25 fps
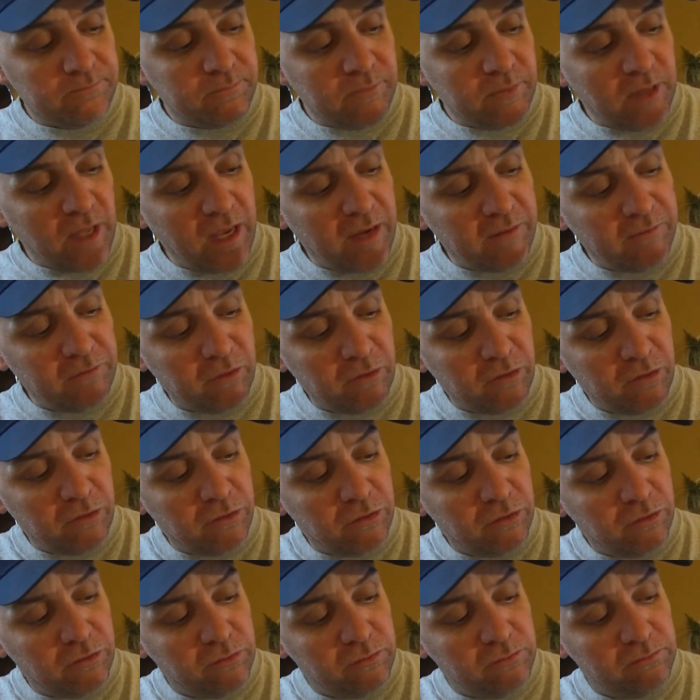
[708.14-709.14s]
after a
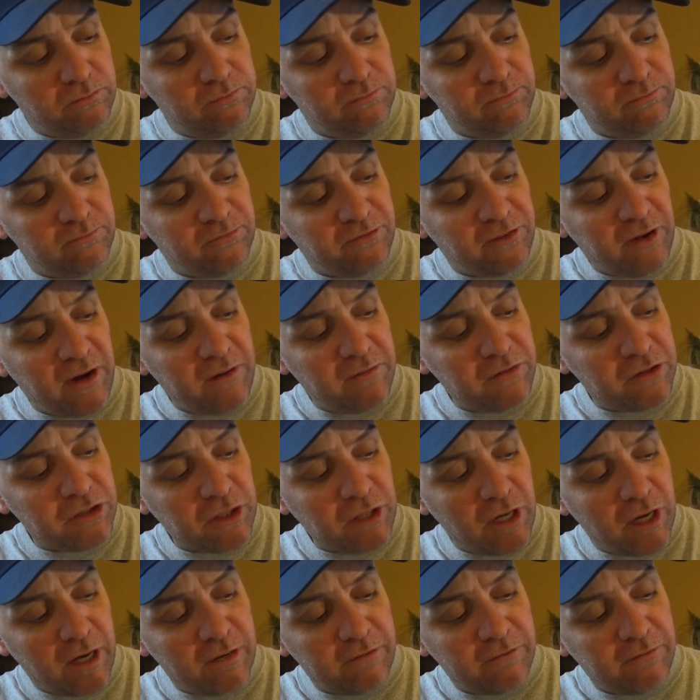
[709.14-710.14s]

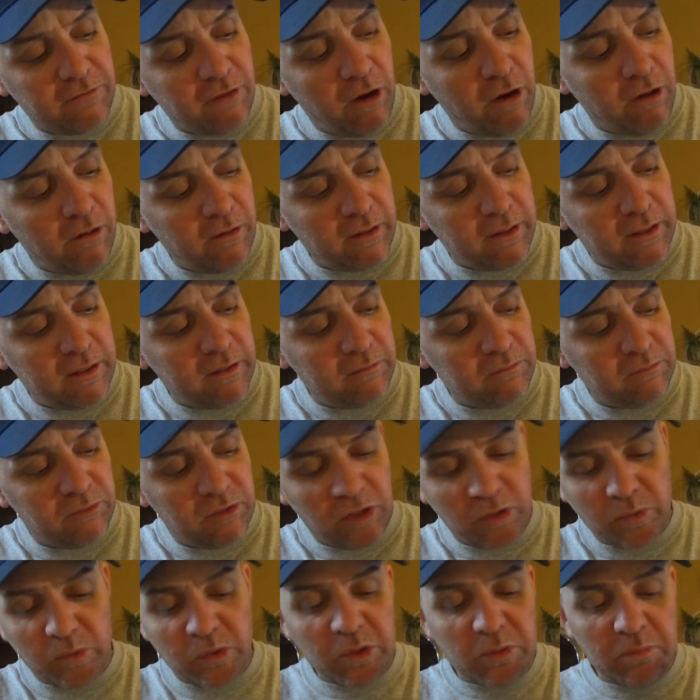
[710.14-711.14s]
5-shot volley.
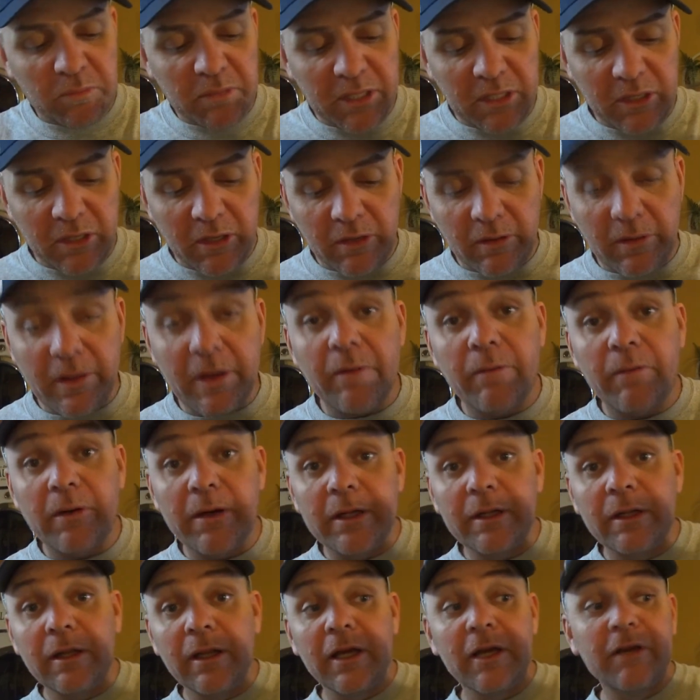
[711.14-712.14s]
There wouldn't be none of that
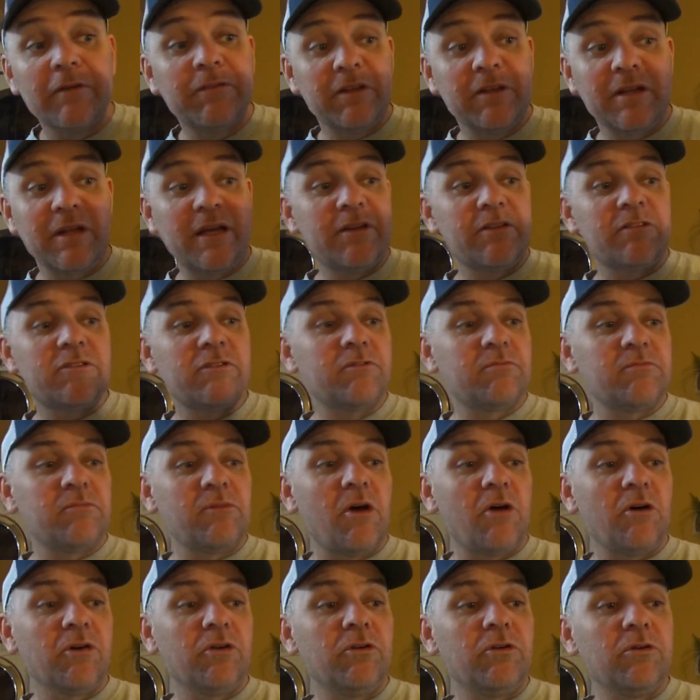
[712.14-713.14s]
red left, and that's
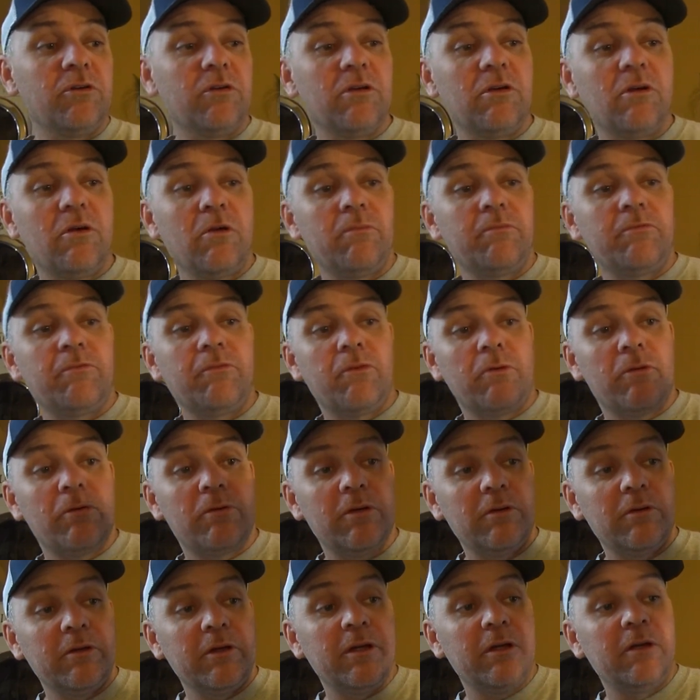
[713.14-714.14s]
all you could hope for,
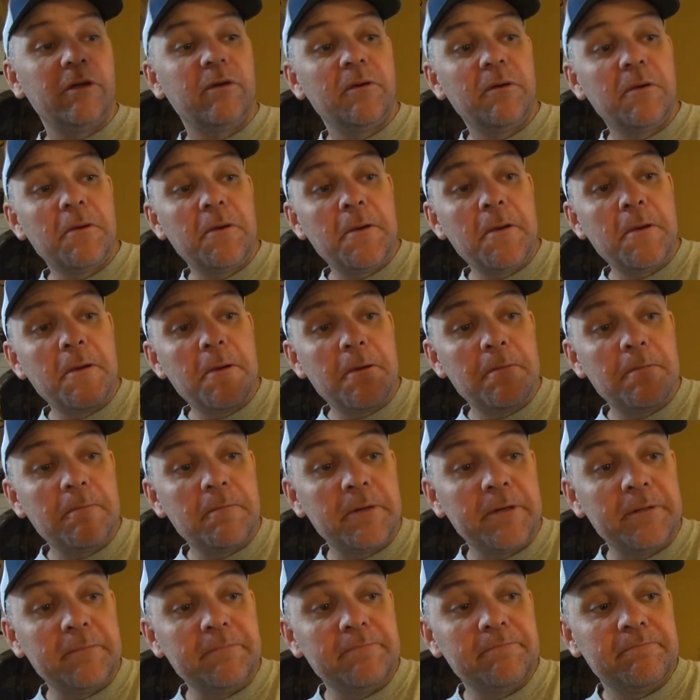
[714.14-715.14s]
really.
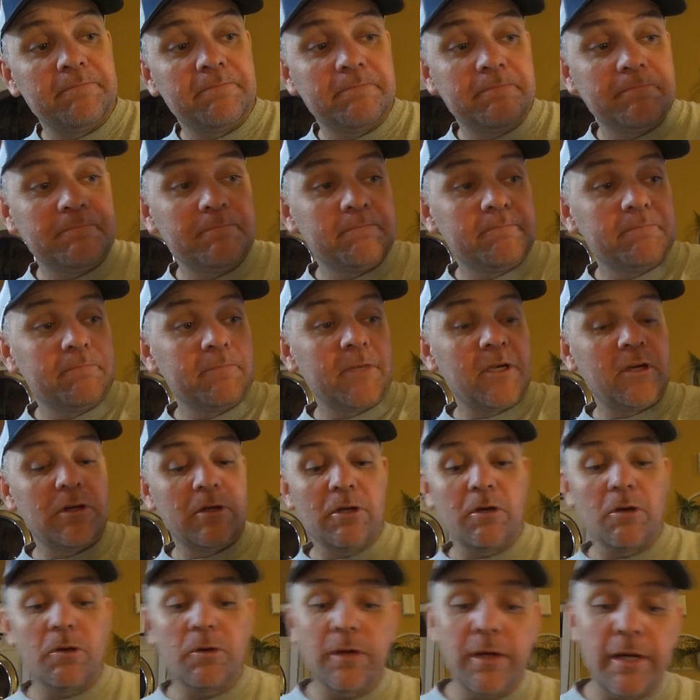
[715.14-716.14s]
But there
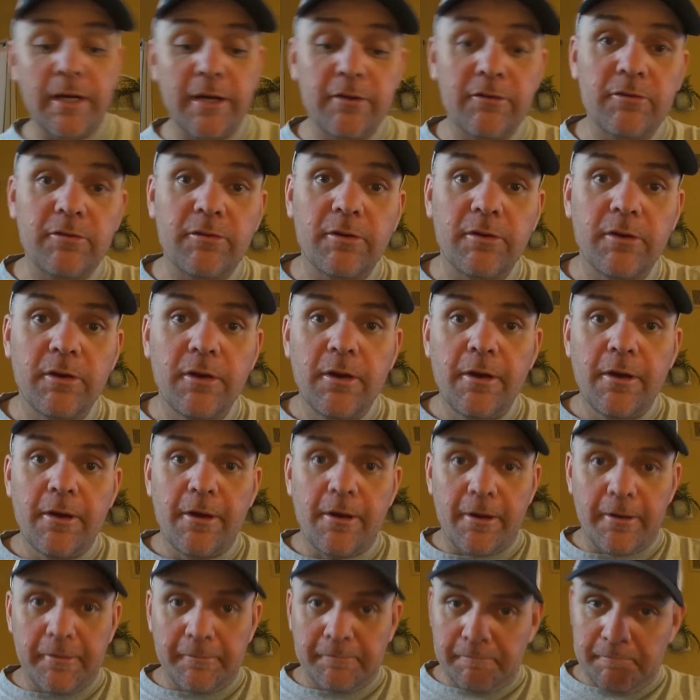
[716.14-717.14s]
you go, guys.
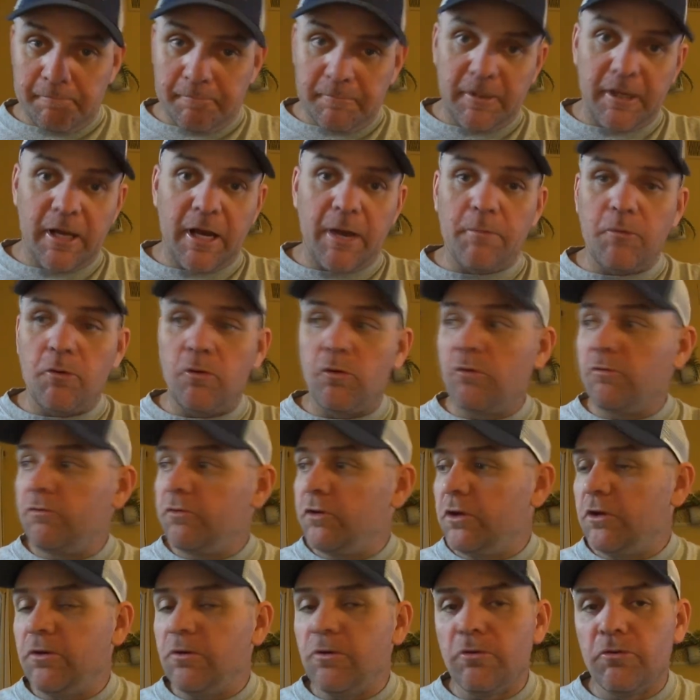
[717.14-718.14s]
Got more
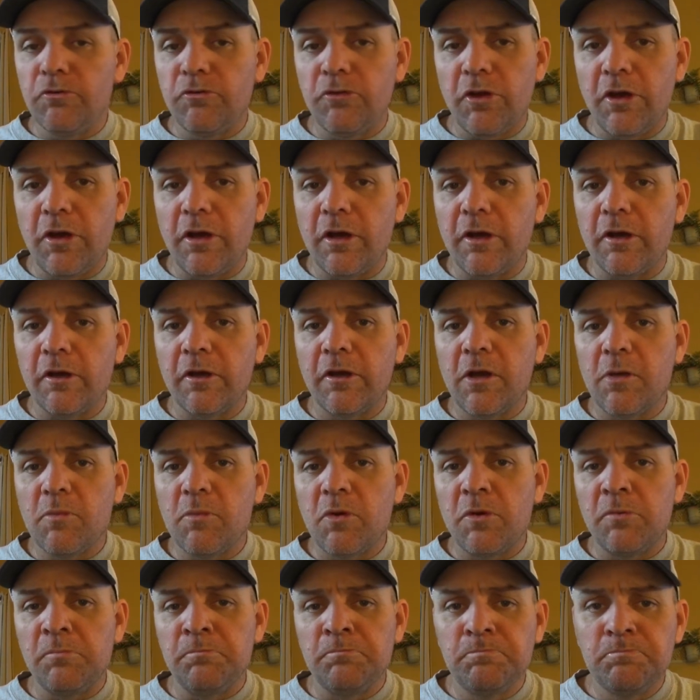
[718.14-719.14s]
videos
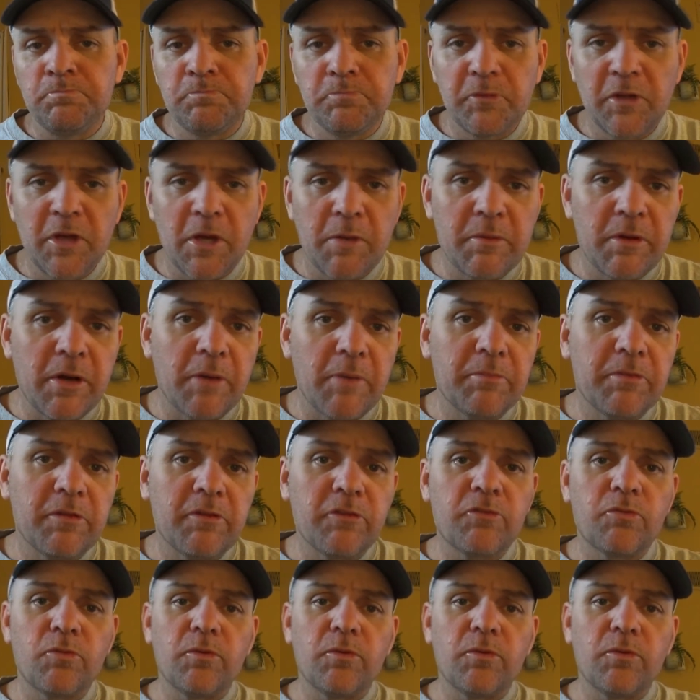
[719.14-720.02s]
coming up this